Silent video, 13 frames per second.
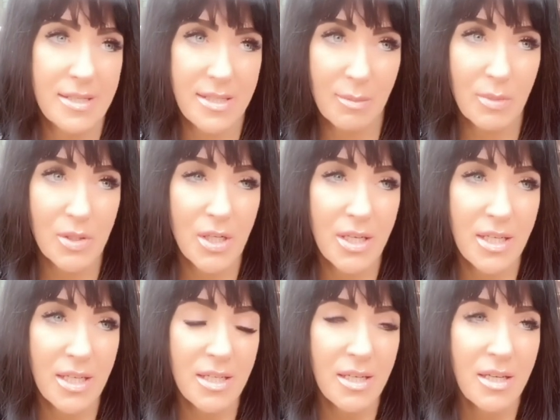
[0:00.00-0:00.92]
stumbled on
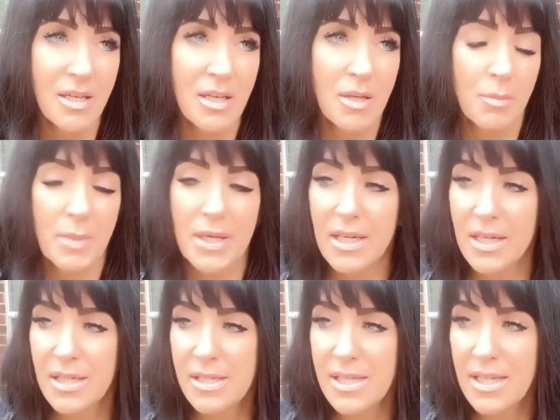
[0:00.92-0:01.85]
it
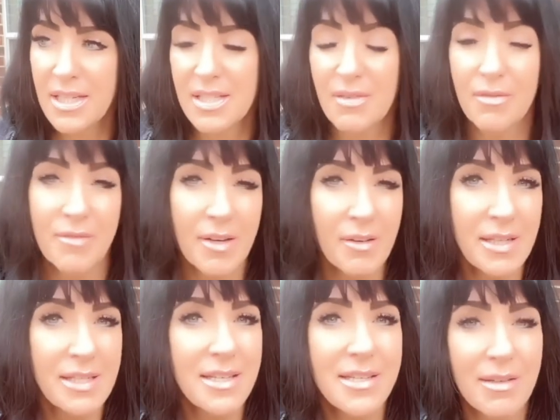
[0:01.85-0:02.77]
because it is a
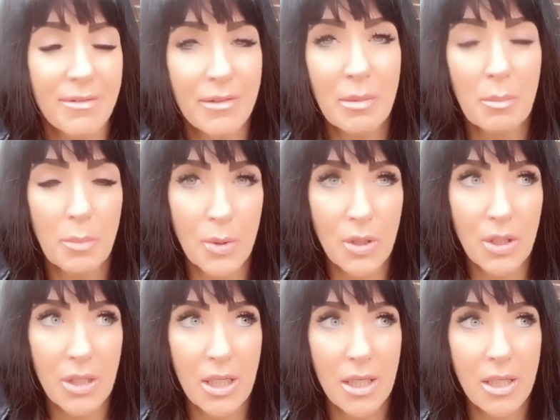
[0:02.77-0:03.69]
very different
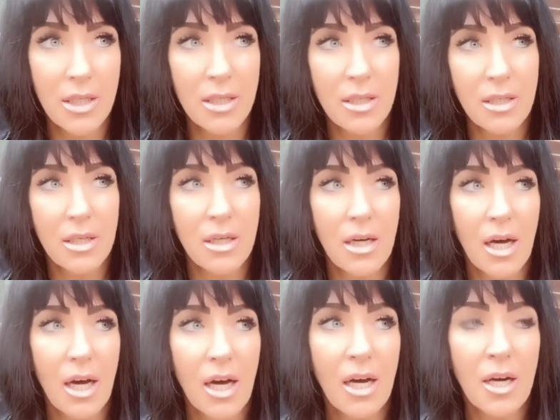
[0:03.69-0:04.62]
book
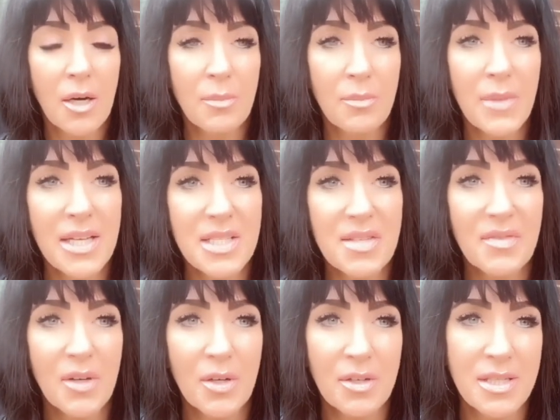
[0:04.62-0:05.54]
um, as
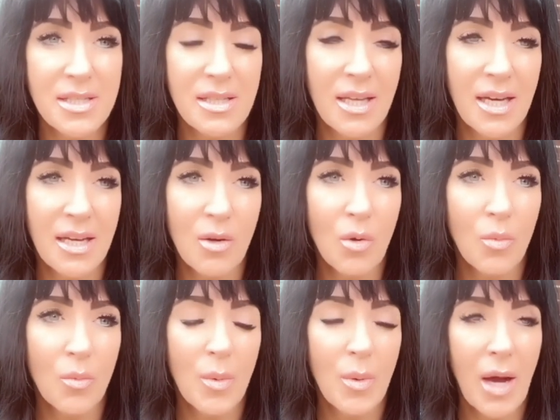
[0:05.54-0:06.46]
far as like,
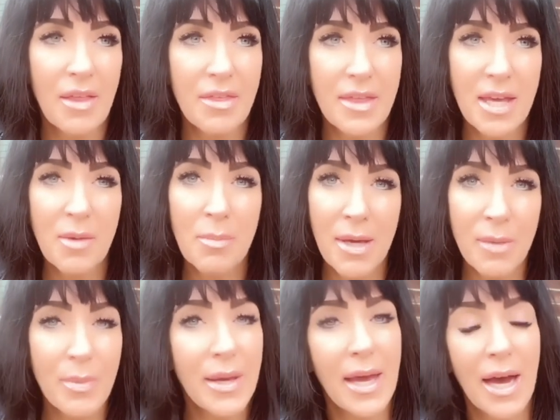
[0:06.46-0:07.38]
I think
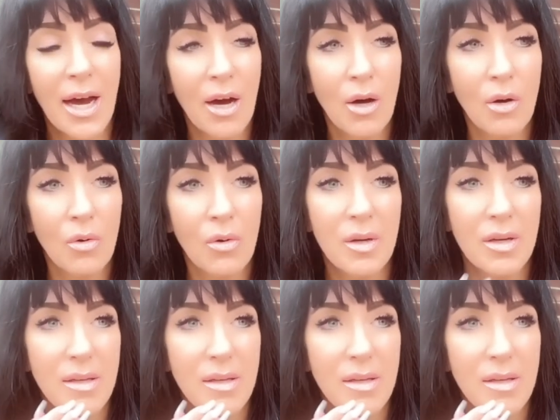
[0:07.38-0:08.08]
maybe how